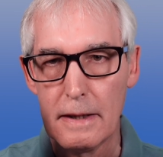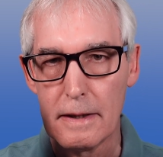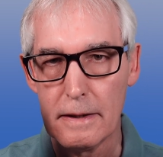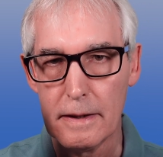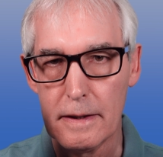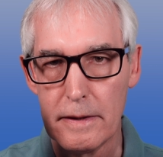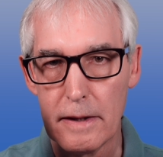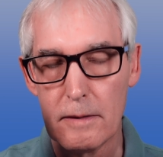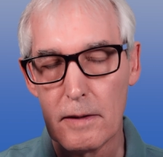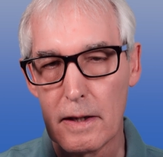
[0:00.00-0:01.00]

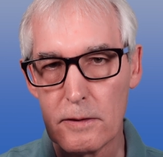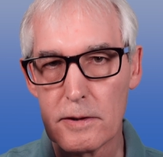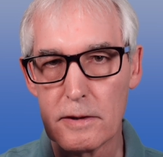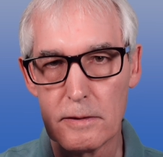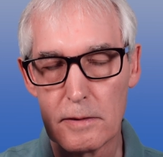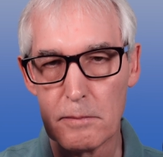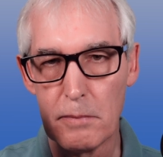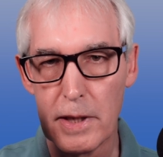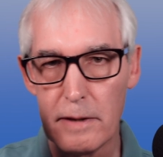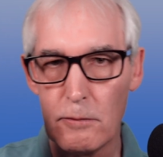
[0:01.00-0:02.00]
Now, I also
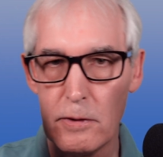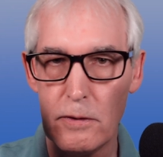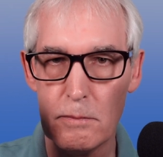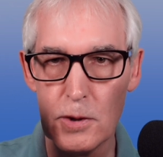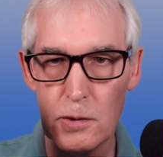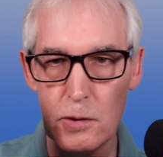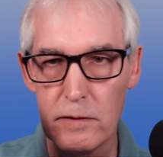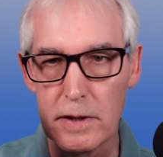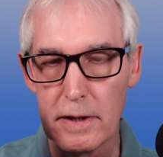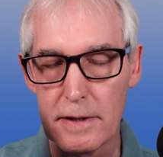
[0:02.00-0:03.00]
compared it with the
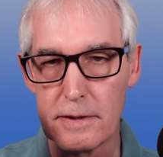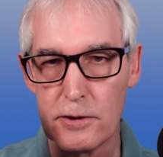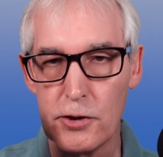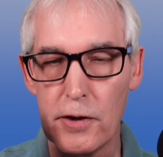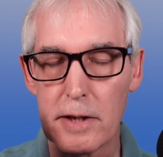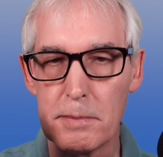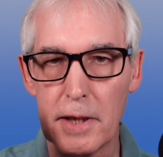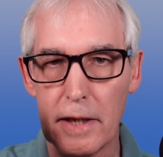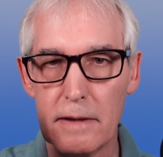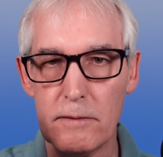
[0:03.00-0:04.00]
Move, and as you'd
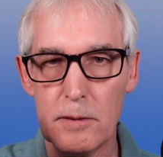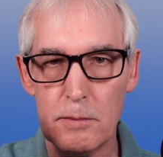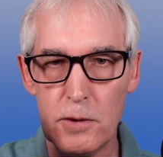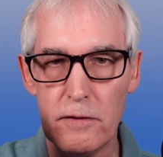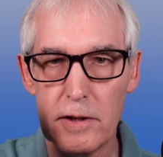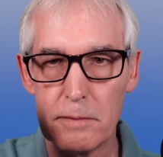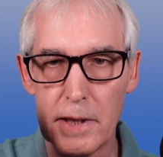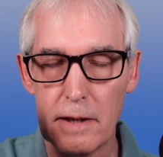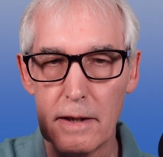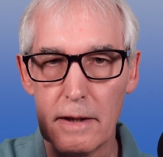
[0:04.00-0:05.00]
expect, given the Move is
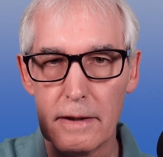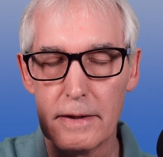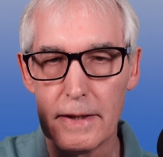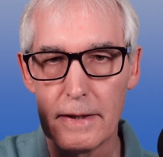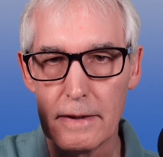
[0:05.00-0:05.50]
bigger and